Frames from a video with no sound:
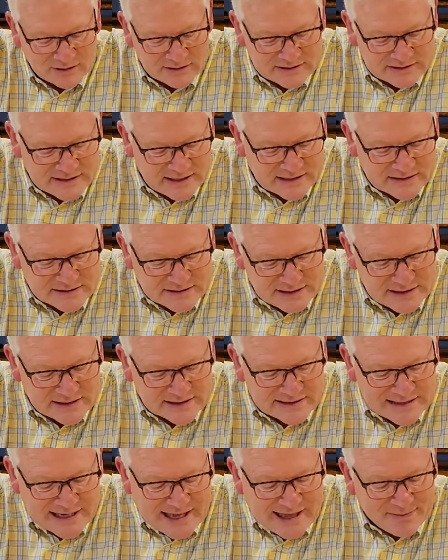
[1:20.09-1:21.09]
It says
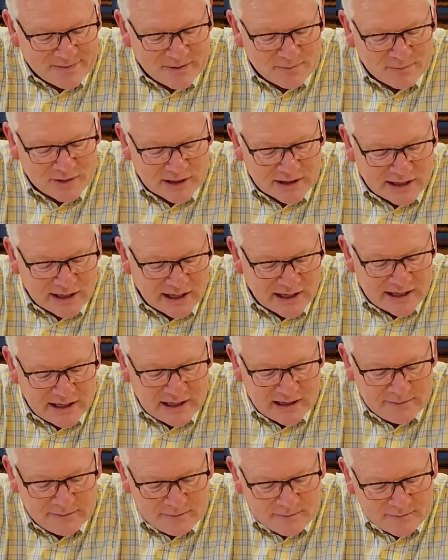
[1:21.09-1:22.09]
this, at the
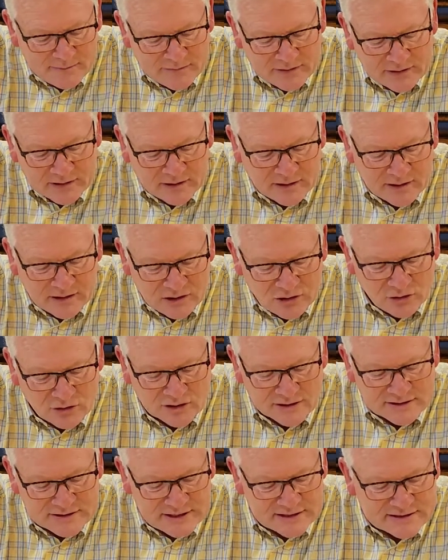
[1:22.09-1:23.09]
beginning you
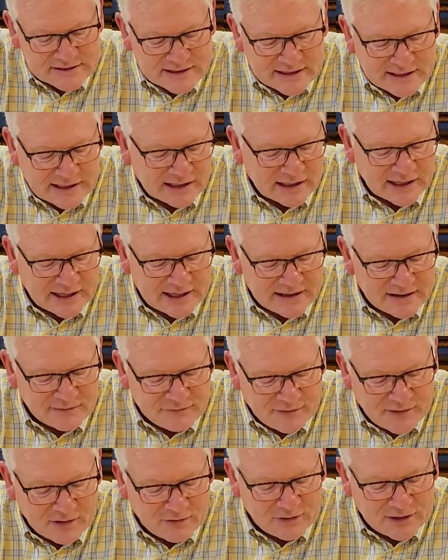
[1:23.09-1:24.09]
existed and laid the
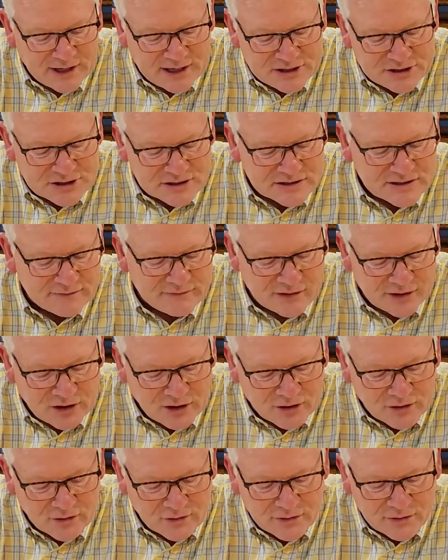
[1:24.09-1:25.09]
foundations of the
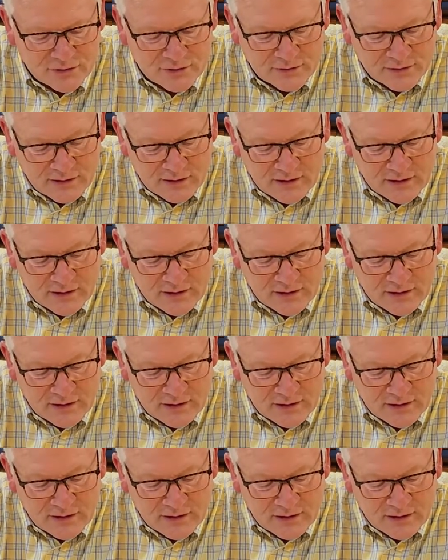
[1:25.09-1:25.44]
earth.